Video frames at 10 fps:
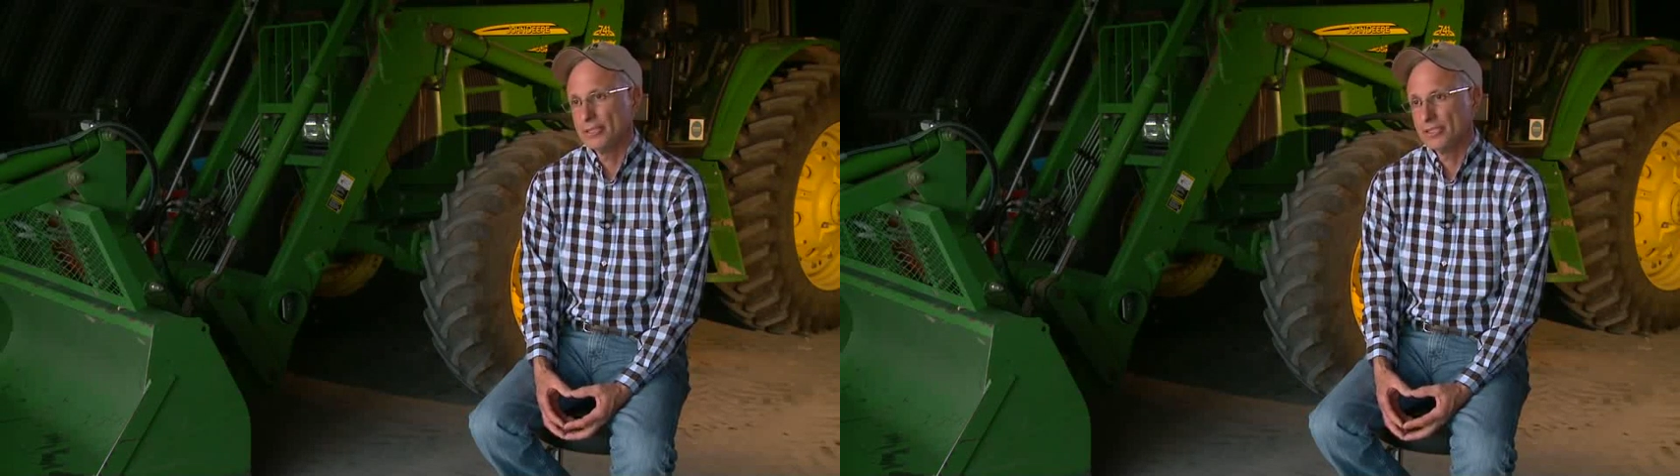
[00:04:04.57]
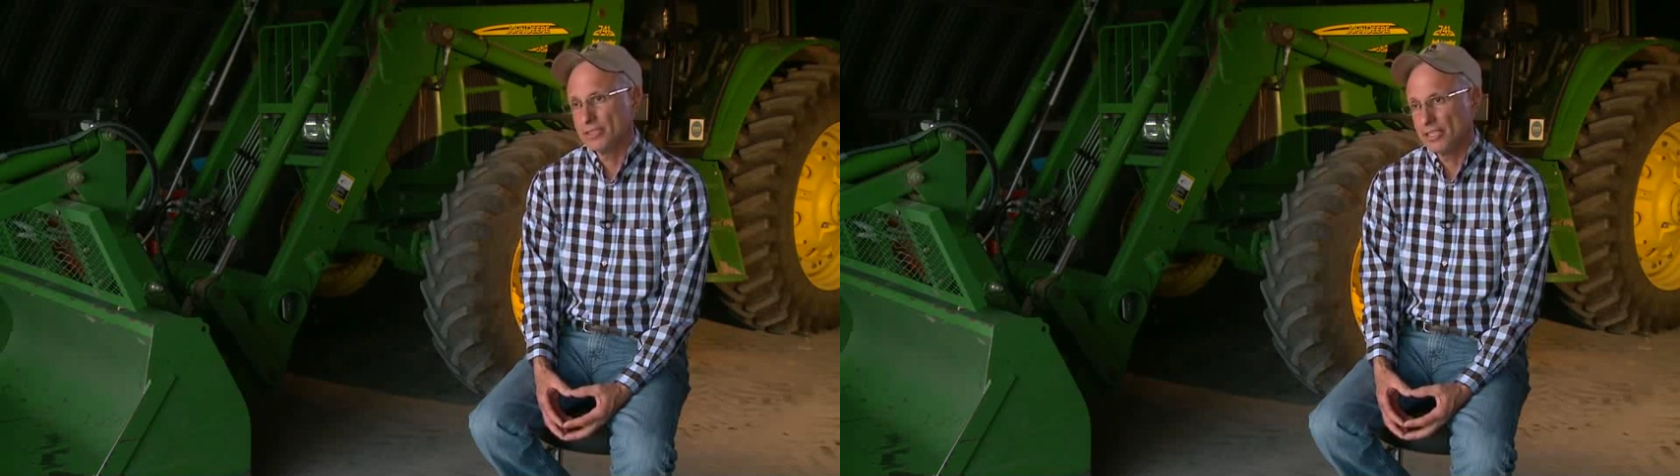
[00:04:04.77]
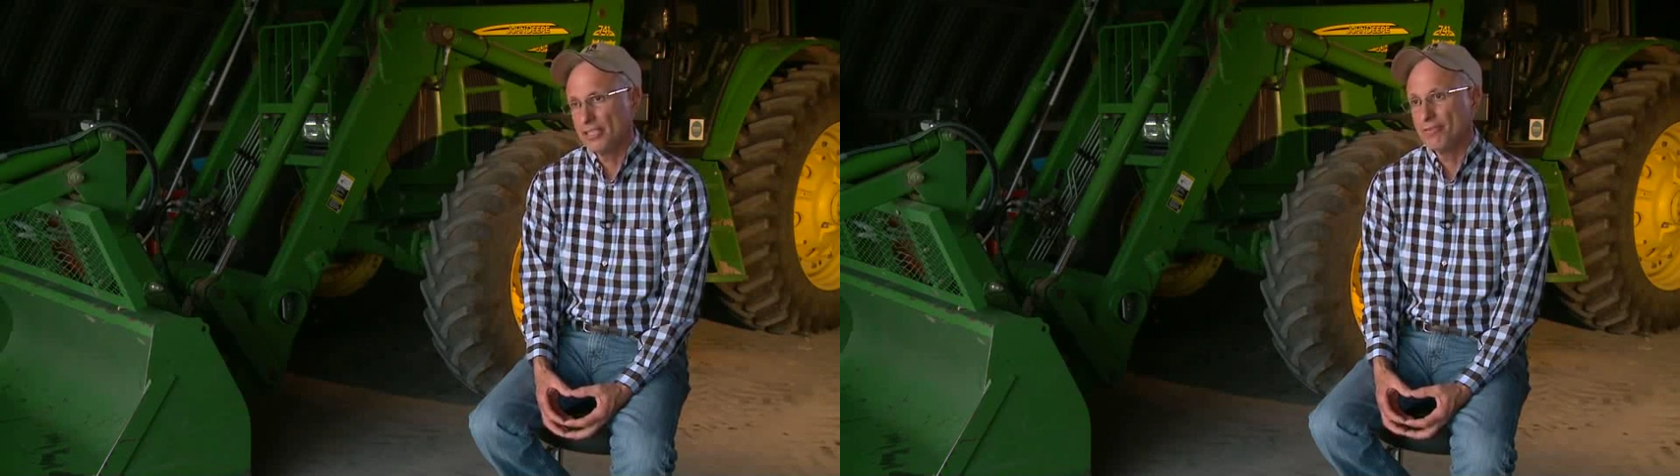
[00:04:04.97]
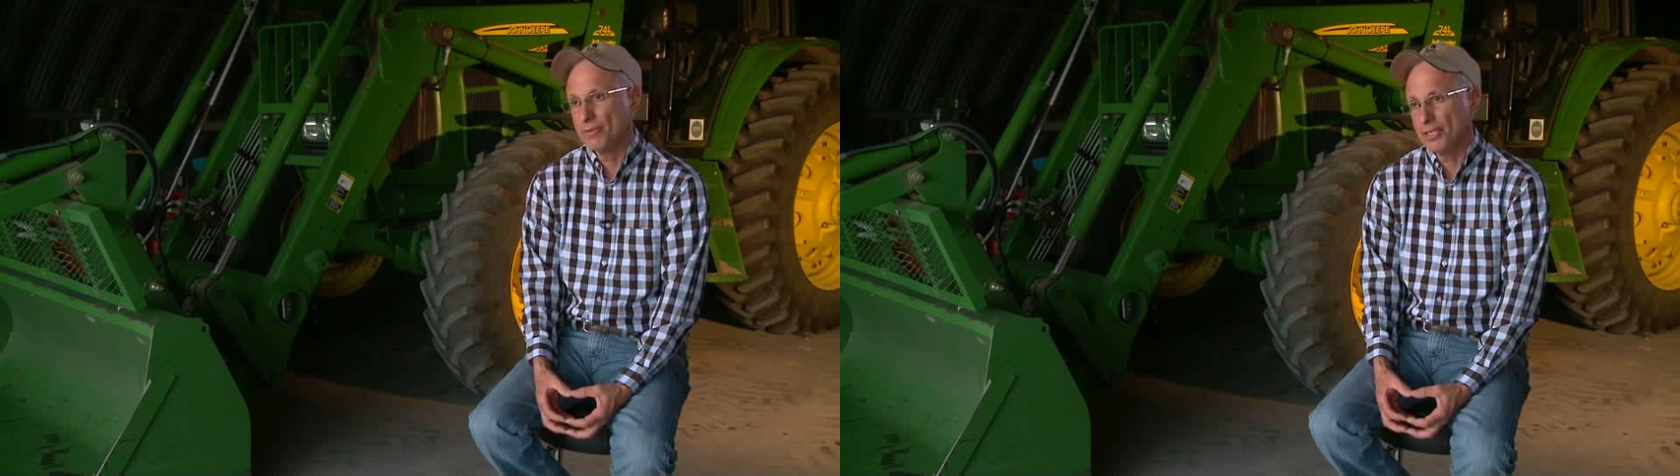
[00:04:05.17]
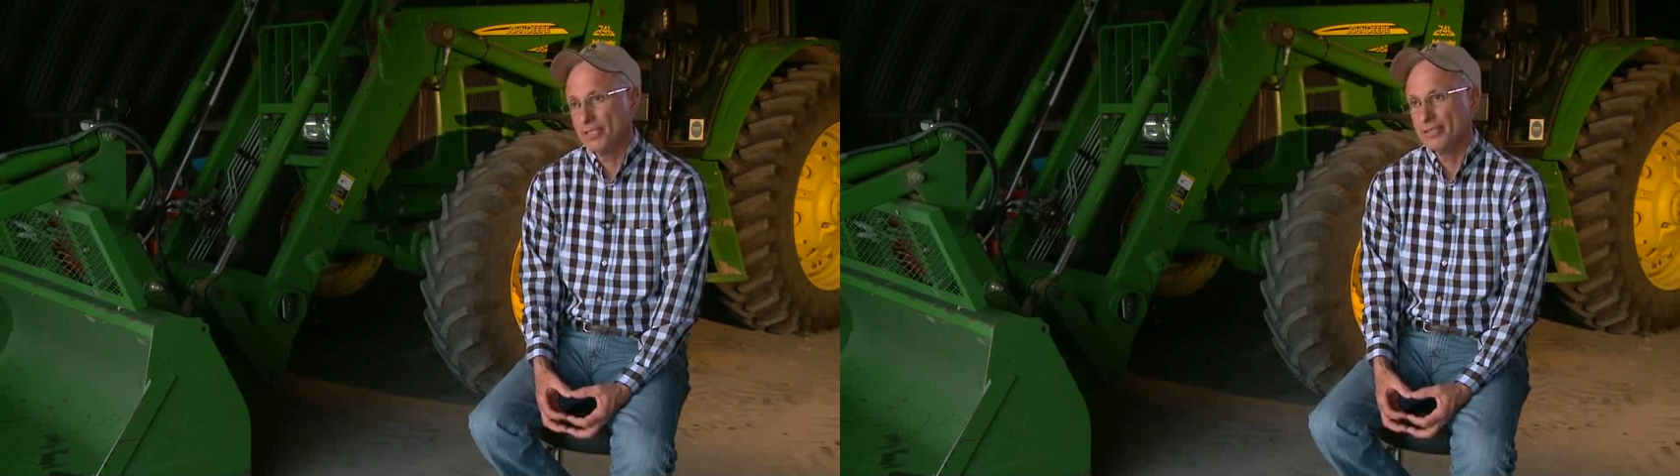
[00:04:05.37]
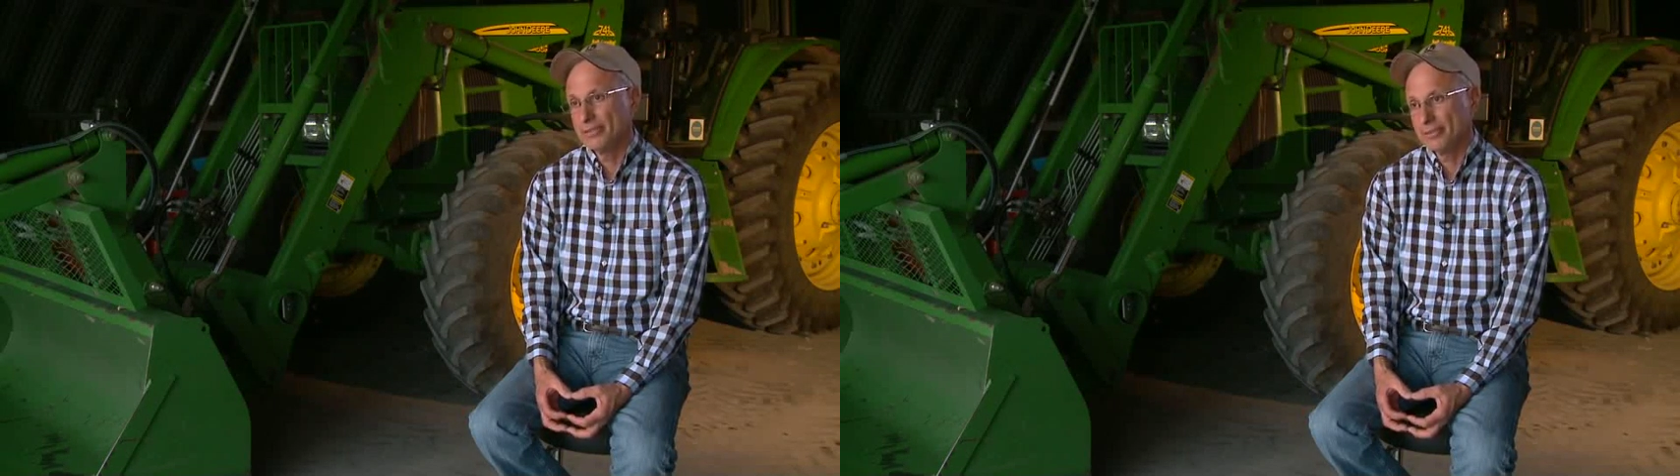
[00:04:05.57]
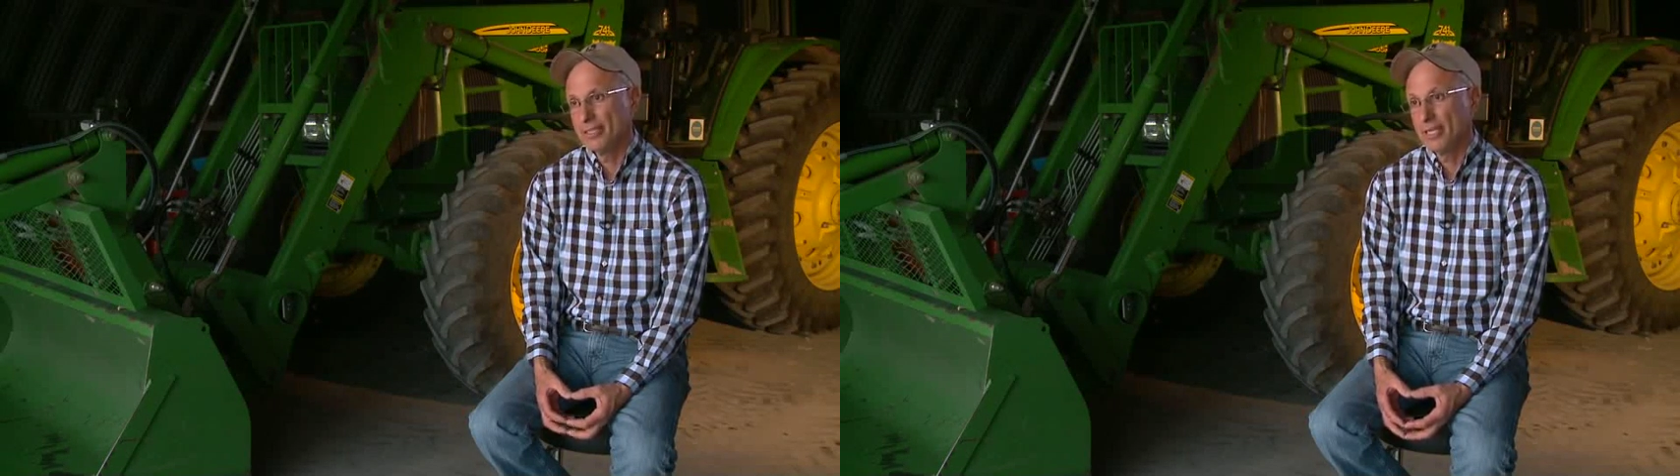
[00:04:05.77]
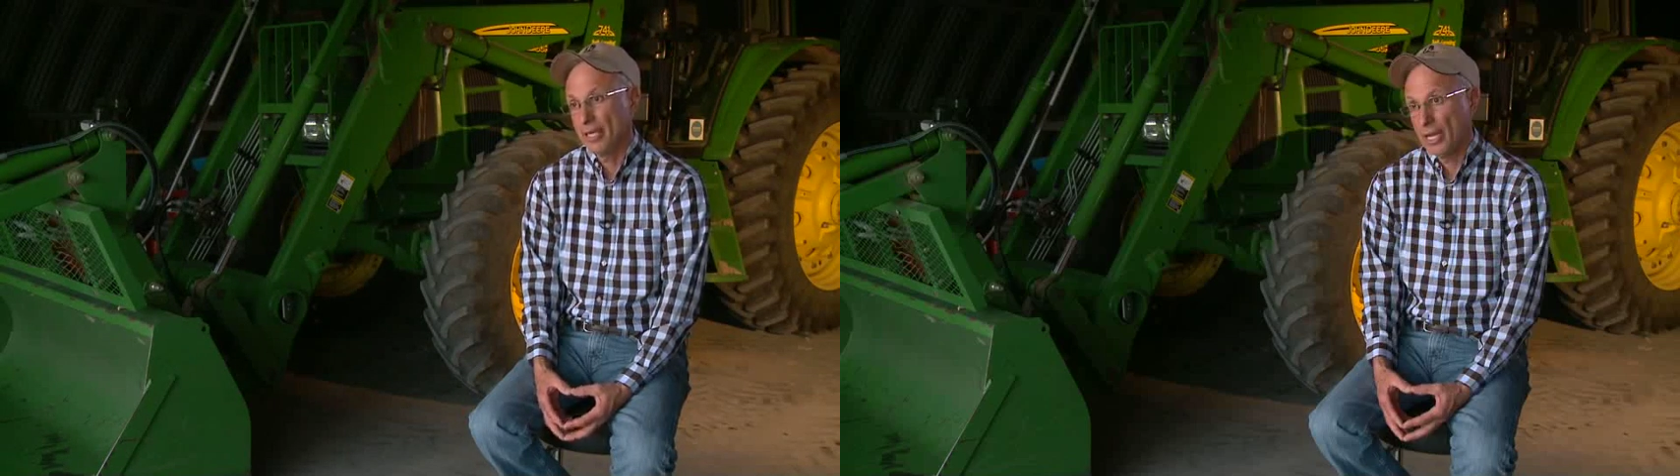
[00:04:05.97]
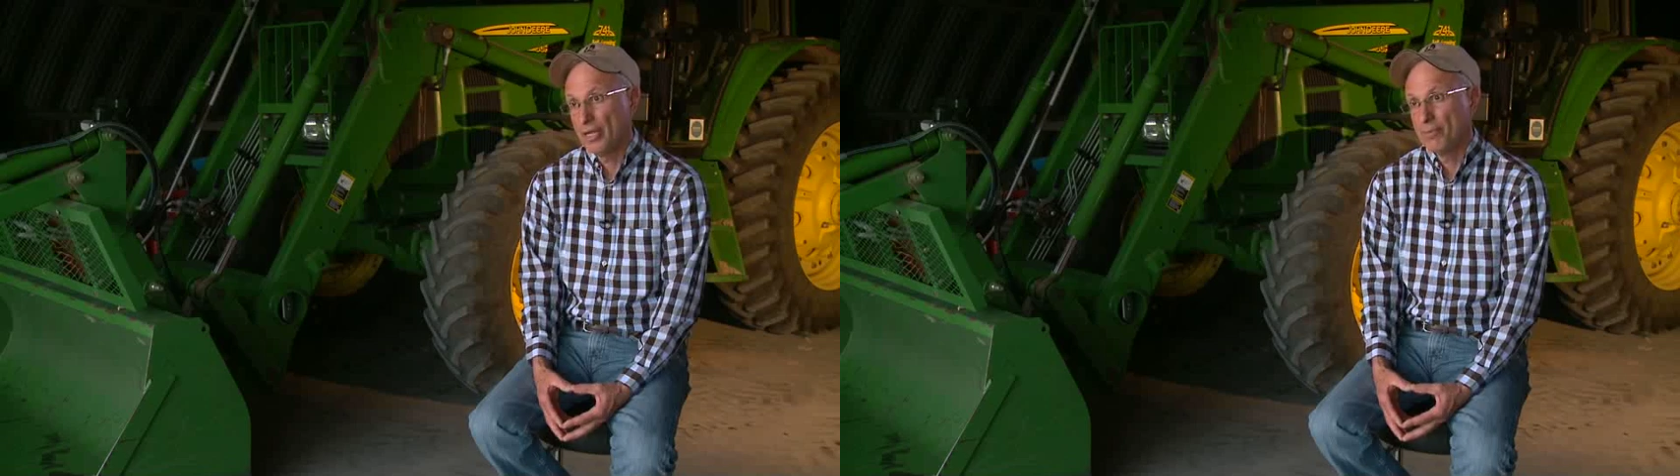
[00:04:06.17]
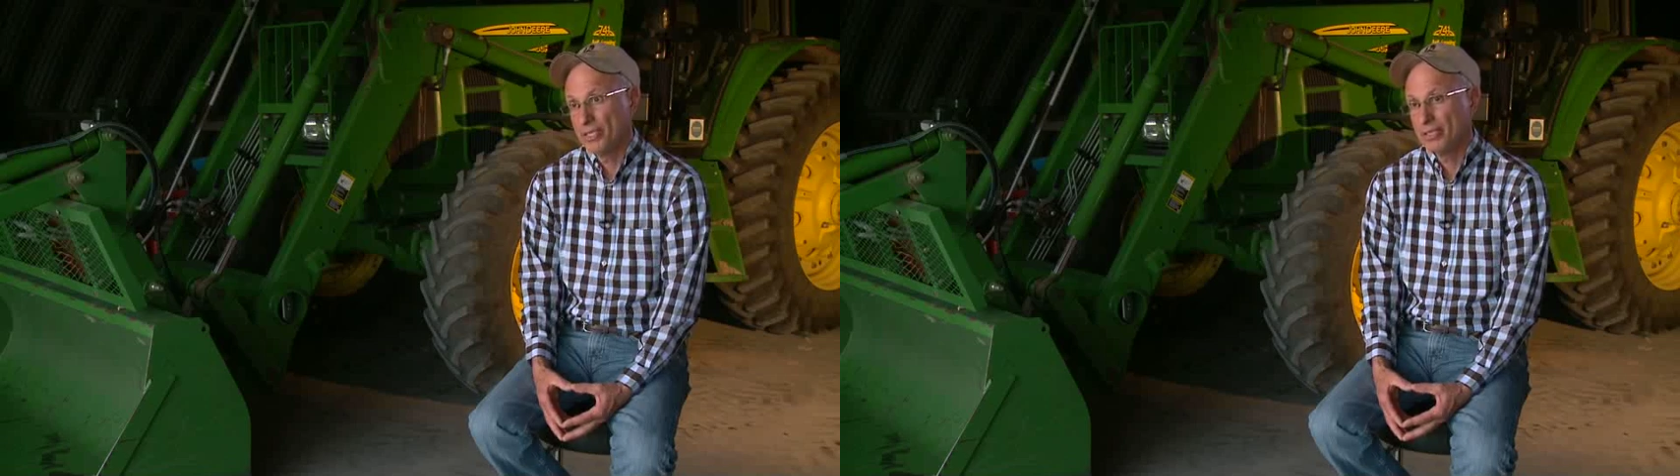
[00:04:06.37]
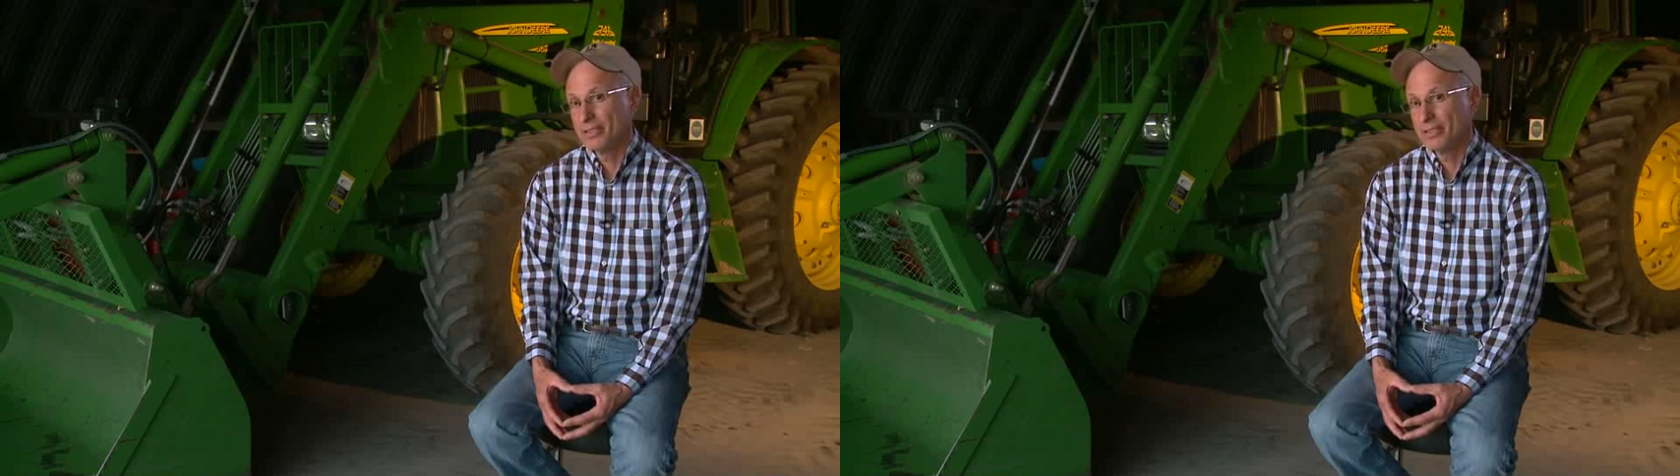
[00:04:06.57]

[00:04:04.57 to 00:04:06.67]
in a safe way and